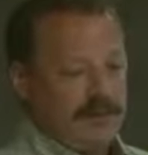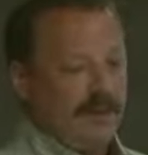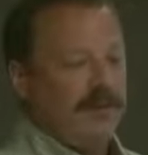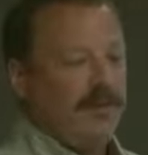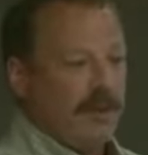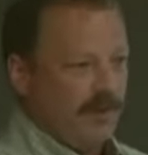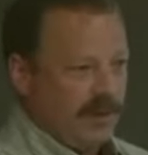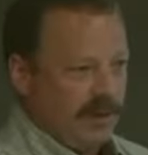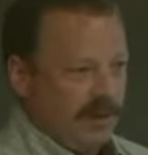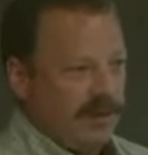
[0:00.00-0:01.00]
the other thing. When
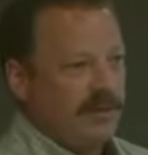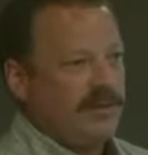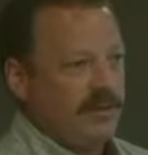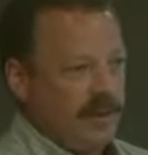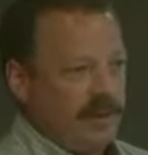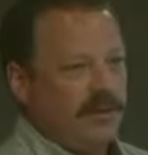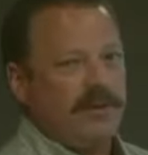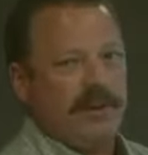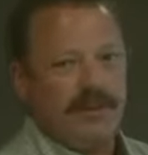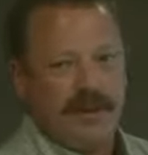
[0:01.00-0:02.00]
you're looking at 20 to
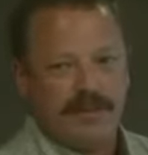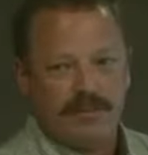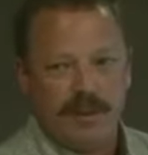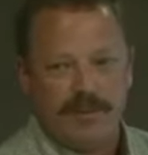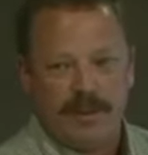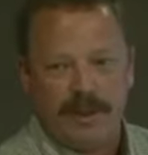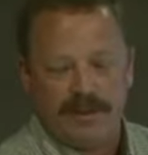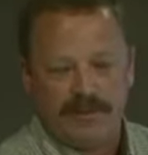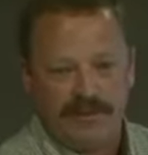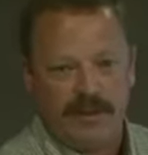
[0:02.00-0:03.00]
30,000 people out
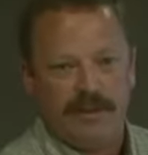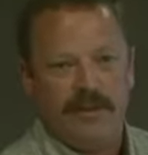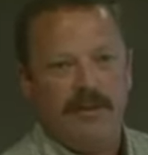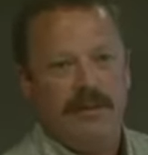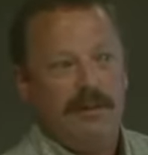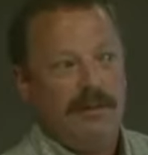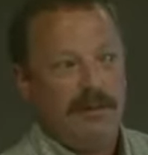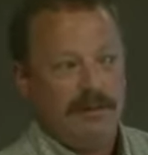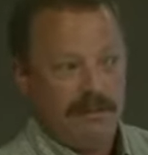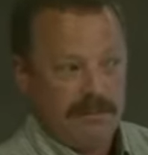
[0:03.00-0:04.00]
in the field,
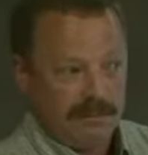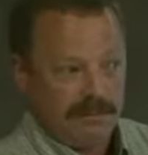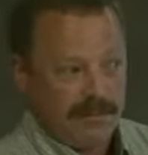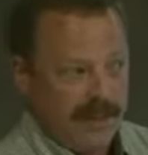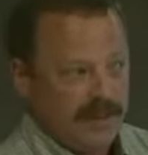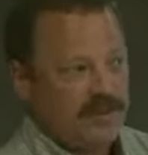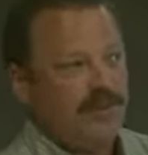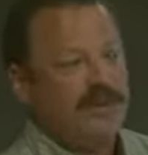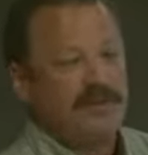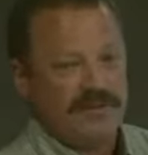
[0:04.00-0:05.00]

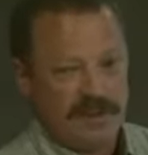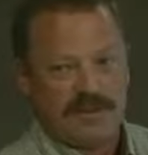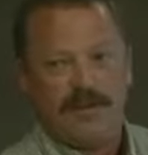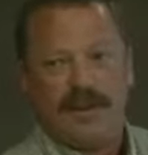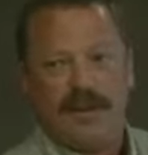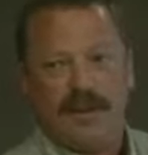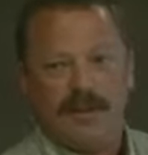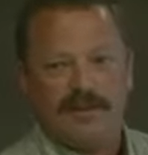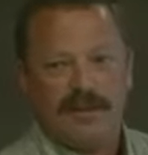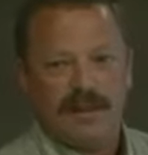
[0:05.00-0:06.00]
inexpensive starts making a
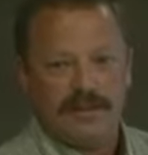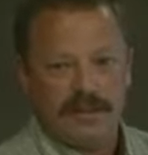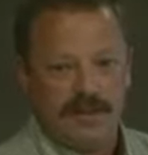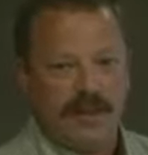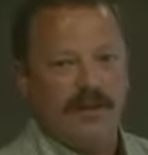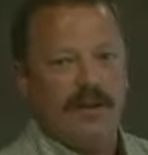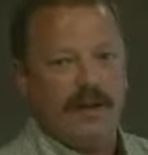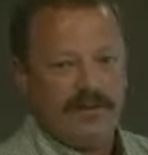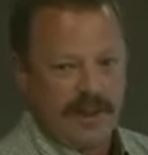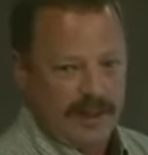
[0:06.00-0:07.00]
lot of sense. And then you don't
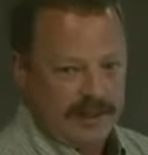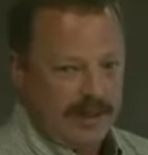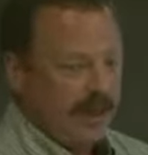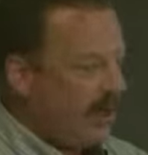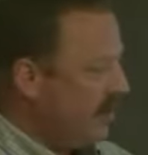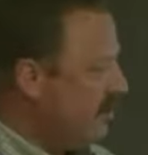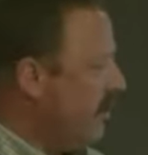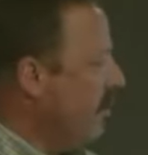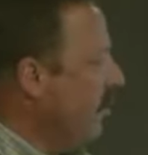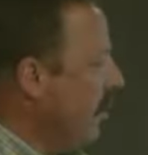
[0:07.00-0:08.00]
have the IT headaches that
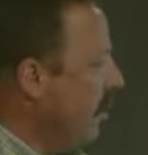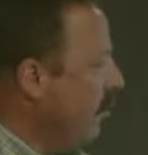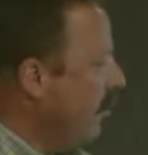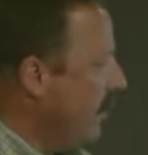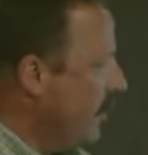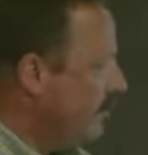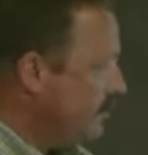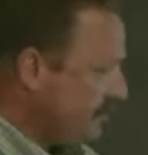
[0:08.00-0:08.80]
are going along with it.